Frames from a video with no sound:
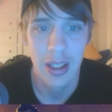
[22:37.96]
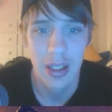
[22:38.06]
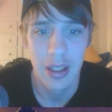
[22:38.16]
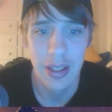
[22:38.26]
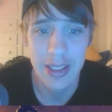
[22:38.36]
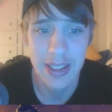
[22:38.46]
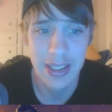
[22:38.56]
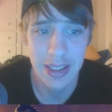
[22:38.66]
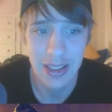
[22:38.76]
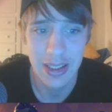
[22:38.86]
This
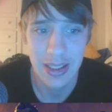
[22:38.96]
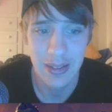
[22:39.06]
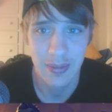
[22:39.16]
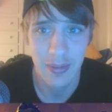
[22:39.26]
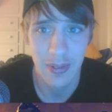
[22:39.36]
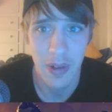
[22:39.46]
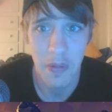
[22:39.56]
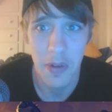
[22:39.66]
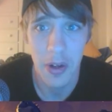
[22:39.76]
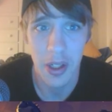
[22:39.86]
is a
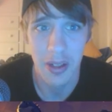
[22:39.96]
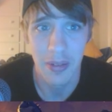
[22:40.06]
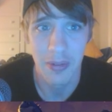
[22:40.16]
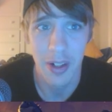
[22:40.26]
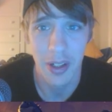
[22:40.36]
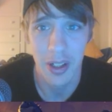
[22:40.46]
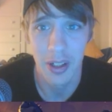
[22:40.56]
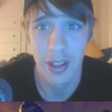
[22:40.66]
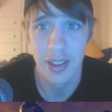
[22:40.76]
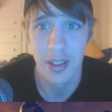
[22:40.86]
very, very good
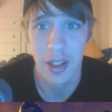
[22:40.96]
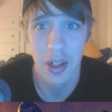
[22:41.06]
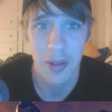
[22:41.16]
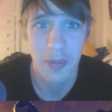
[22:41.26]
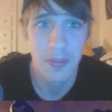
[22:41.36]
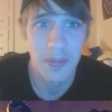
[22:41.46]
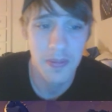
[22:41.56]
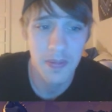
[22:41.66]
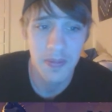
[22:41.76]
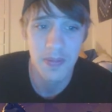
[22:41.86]
legendary.
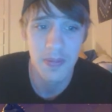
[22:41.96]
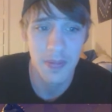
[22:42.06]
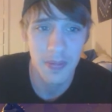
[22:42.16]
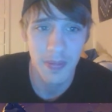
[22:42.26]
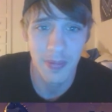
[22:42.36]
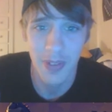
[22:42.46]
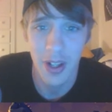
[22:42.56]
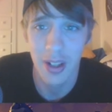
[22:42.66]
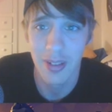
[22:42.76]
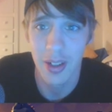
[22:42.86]

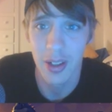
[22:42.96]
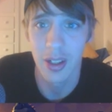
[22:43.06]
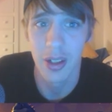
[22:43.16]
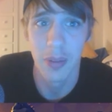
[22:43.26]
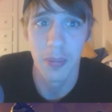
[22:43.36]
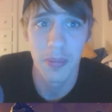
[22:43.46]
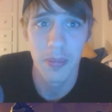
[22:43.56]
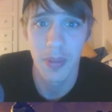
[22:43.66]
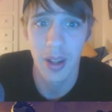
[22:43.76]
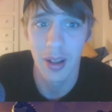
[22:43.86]
Very, very good.
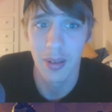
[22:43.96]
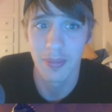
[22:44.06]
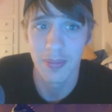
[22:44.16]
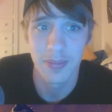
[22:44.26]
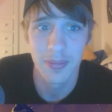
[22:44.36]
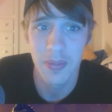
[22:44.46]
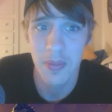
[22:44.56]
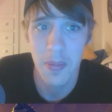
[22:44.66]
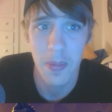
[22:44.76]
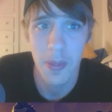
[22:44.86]
The
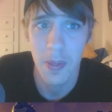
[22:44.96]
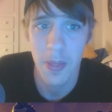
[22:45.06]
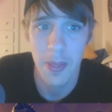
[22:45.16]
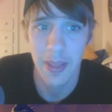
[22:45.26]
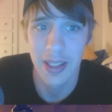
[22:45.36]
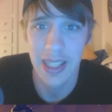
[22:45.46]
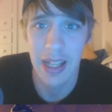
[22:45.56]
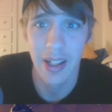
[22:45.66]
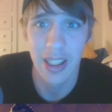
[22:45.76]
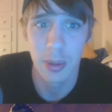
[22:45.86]
stat
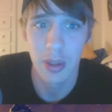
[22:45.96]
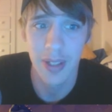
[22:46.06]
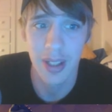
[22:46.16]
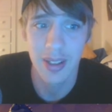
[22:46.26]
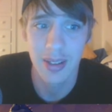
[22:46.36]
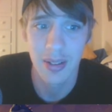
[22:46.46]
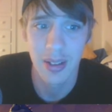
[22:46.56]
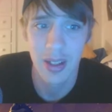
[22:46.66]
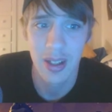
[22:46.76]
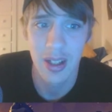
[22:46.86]
line is perfect.
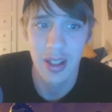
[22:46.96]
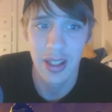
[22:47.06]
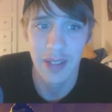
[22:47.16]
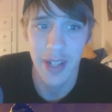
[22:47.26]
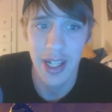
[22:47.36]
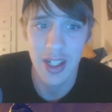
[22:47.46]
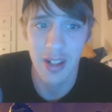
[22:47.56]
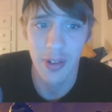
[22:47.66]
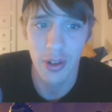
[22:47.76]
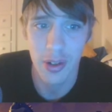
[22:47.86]
The Invocation
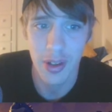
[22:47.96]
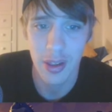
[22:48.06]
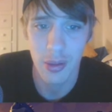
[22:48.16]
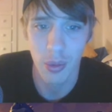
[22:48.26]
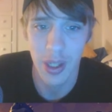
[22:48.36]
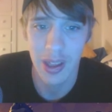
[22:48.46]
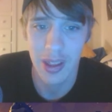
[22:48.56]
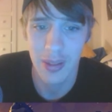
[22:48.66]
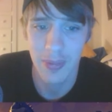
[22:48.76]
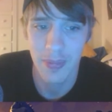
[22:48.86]
of Earth
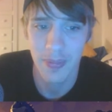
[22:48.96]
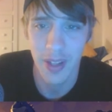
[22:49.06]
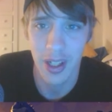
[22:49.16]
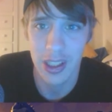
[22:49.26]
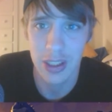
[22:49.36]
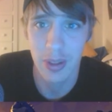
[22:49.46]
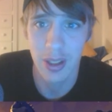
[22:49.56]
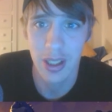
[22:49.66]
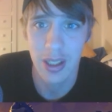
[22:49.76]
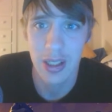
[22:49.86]
with
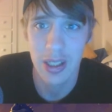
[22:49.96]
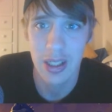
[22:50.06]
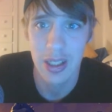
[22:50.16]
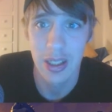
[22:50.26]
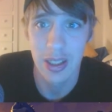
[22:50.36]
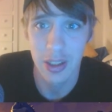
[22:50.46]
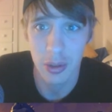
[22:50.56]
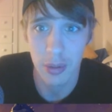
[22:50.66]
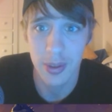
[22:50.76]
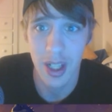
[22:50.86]
Ozruk is a
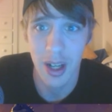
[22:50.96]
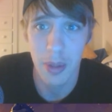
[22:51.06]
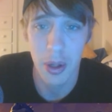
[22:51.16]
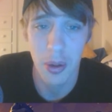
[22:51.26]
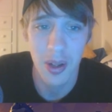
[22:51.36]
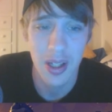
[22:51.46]
gross combo,